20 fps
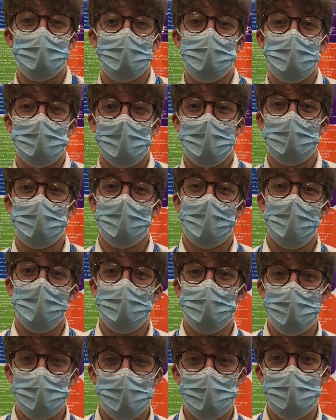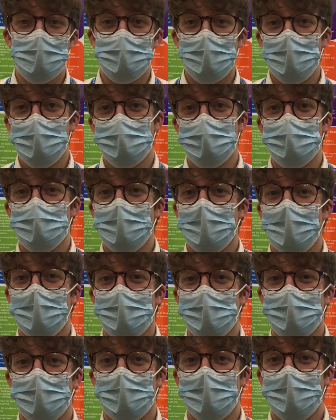for your healthcare, we want to make sure we get
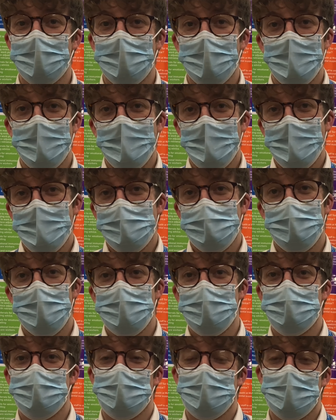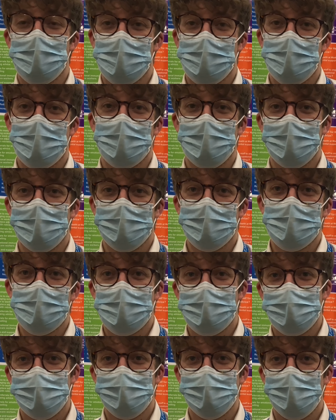it right, make sure there's nothing
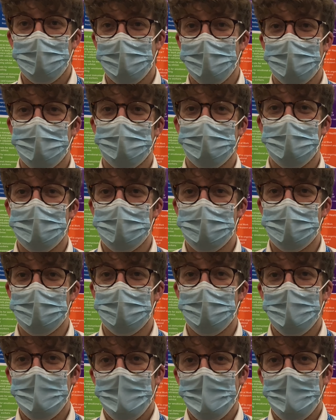that's making it worse. So